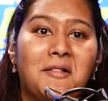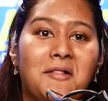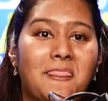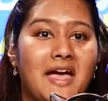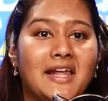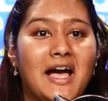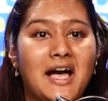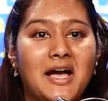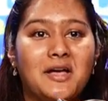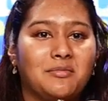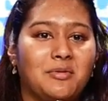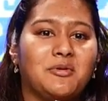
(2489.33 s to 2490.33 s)
And
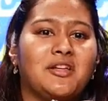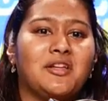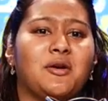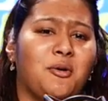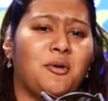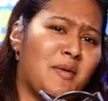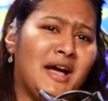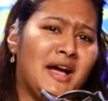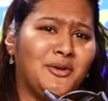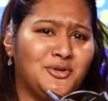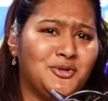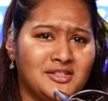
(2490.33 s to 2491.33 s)
people are like, "Oh, why don't
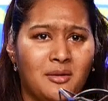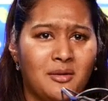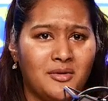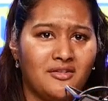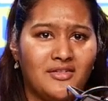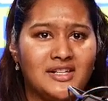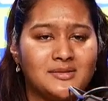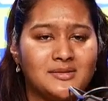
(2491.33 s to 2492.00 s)
you just not be on Facebook?"